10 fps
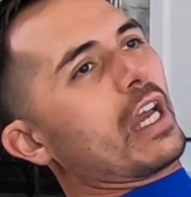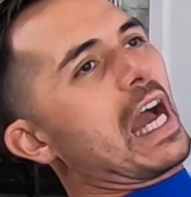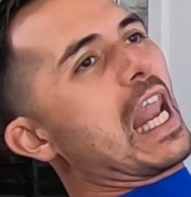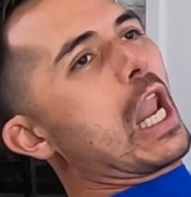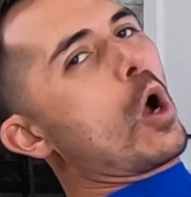
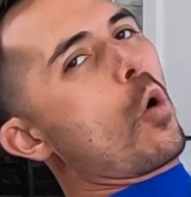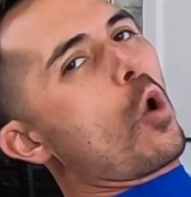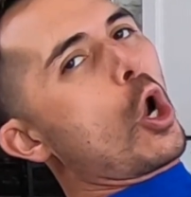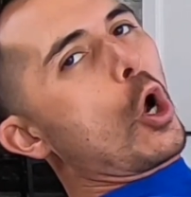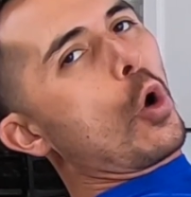Hello,
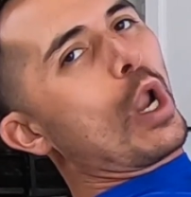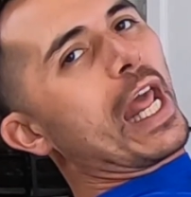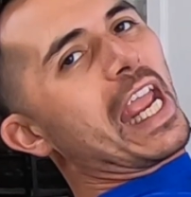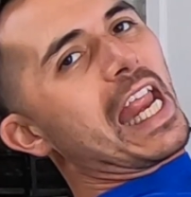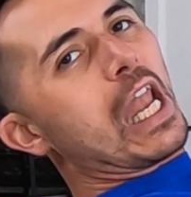lo,
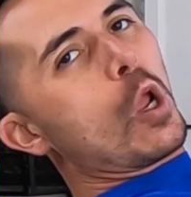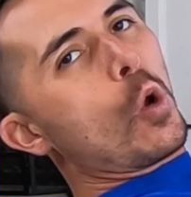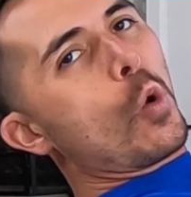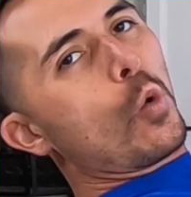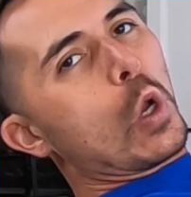lay,
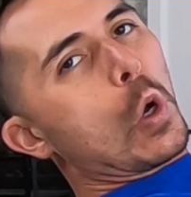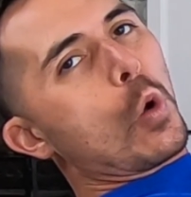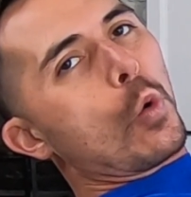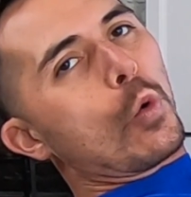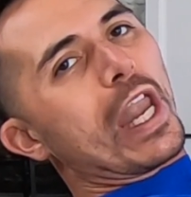lo,
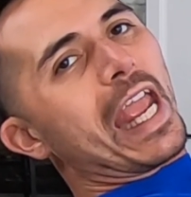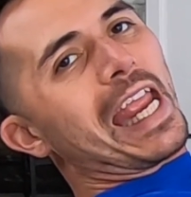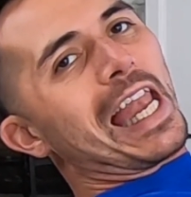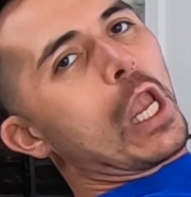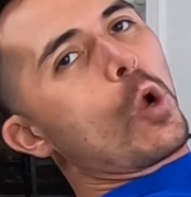lo,
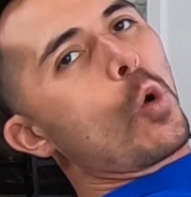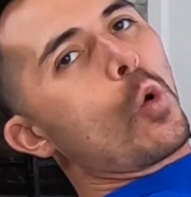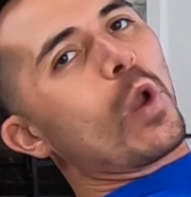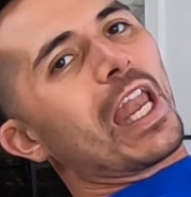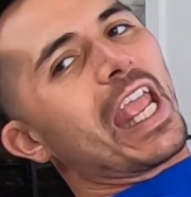lay,
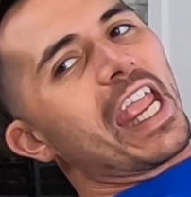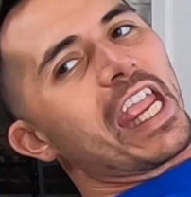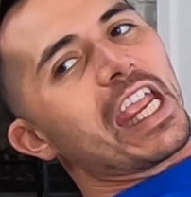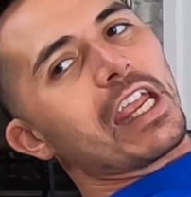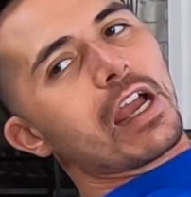lo,
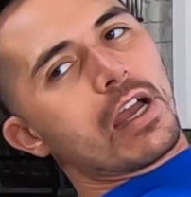lay.